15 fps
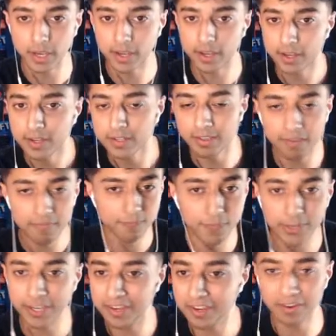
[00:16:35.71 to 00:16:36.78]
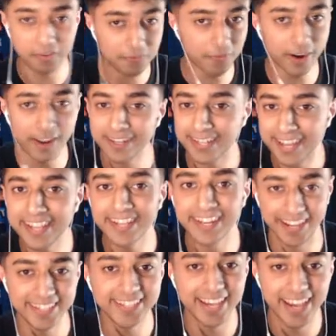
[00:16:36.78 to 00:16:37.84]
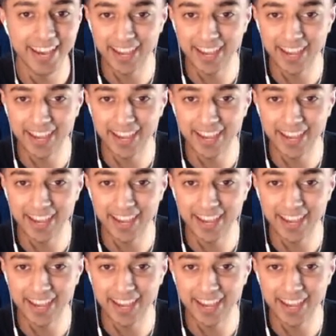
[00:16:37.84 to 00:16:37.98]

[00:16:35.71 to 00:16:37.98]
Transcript: Getting freaky on a Friday night, yeah.